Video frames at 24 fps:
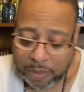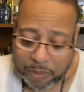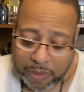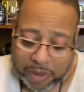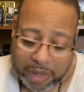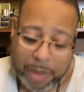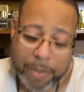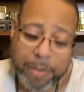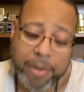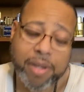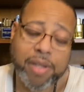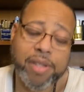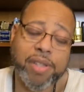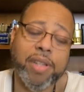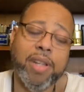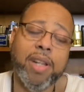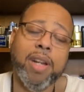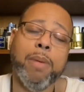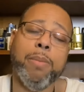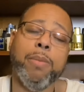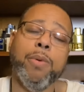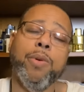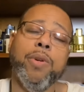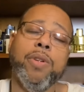With that being
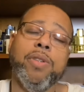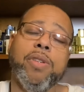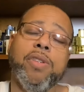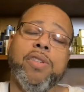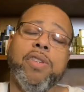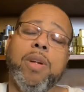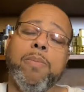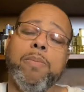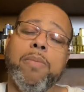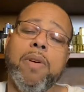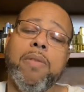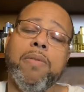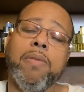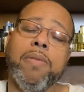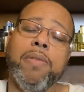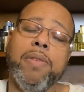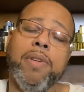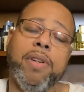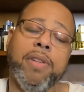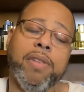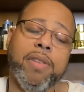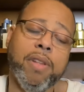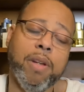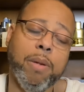said, I'm going to jump up over
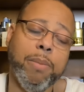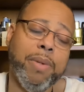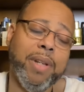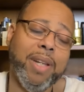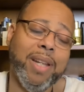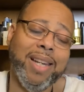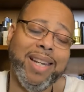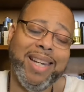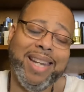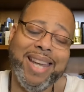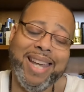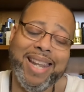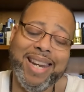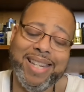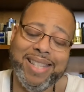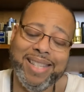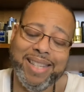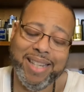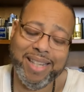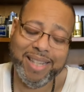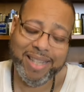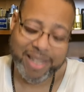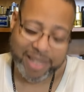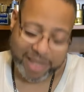here, thumbnail it, edit
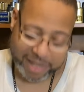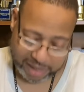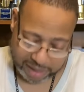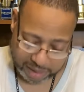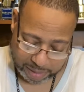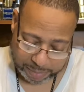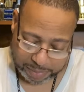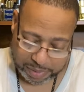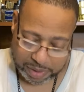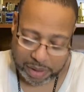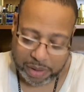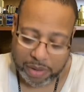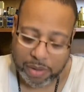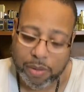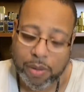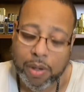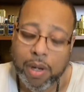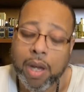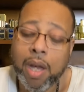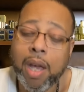it, and get it up to you.